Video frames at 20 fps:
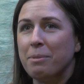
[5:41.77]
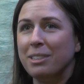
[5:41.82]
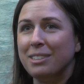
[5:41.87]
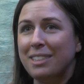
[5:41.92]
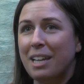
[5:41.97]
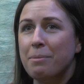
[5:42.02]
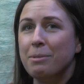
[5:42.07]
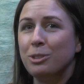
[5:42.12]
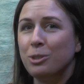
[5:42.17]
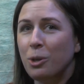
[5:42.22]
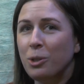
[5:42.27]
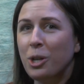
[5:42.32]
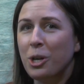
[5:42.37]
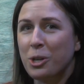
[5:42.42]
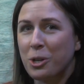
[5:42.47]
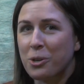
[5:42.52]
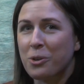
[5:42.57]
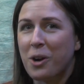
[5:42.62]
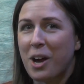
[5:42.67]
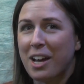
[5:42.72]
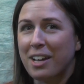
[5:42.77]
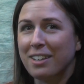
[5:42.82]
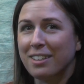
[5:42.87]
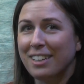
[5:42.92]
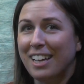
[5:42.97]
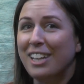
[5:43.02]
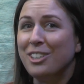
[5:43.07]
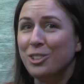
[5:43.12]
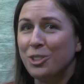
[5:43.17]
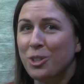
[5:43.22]
His name is no longer Greg,
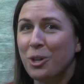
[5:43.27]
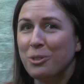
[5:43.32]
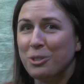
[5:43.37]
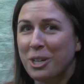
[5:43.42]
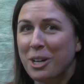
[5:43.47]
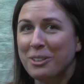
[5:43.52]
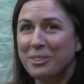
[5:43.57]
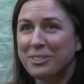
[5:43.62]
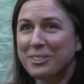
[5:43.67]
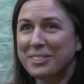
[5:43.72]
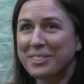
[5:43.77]
it's JoJo.